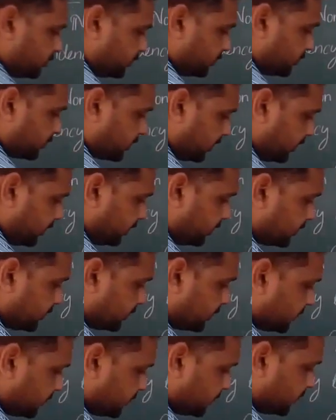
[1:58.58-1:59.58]
okay,
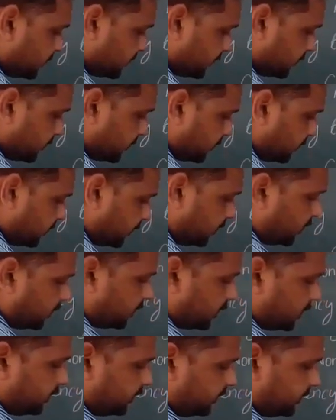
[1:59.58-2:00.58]

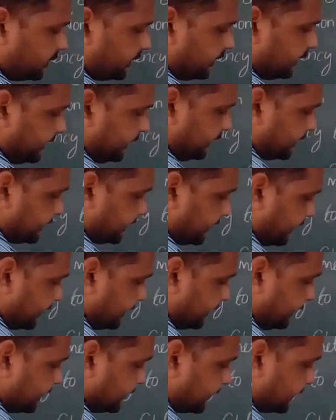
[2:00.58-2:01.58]
or it
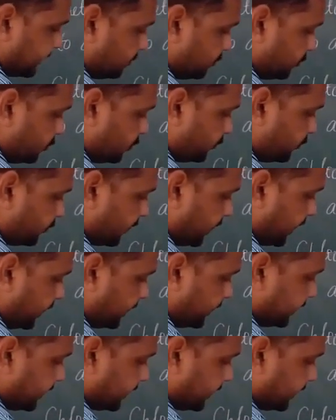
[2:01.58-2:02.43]
can remove an